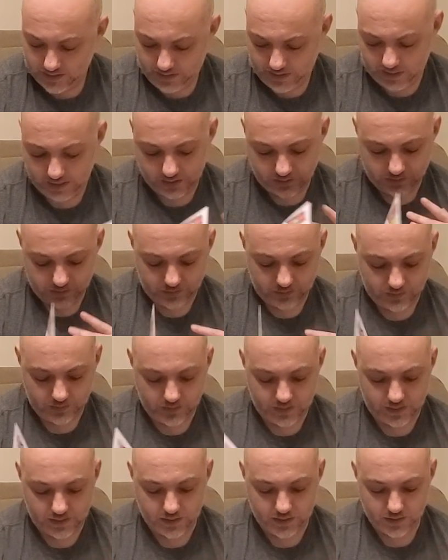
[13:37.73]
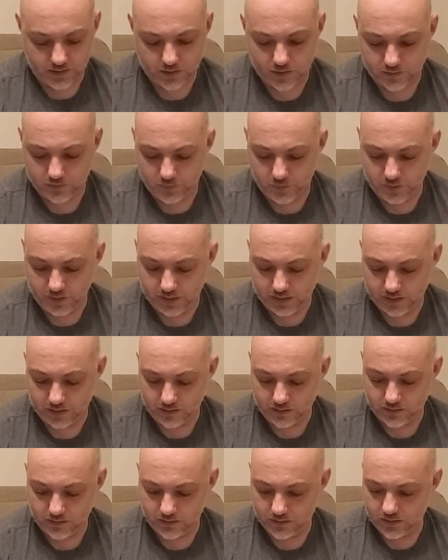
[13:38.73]
and this is pretty
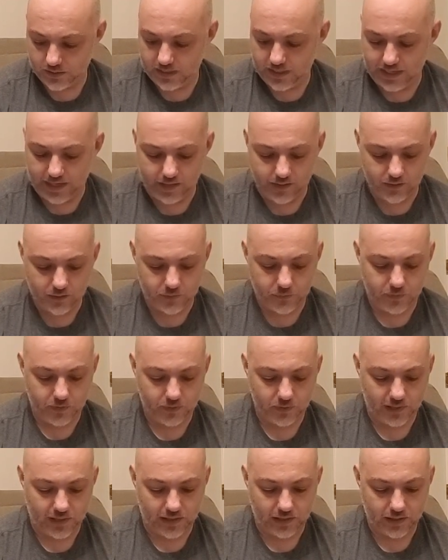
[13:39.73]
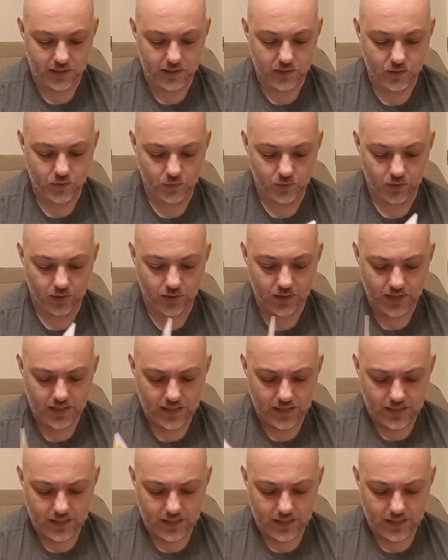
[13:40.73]
standard for Lale's work,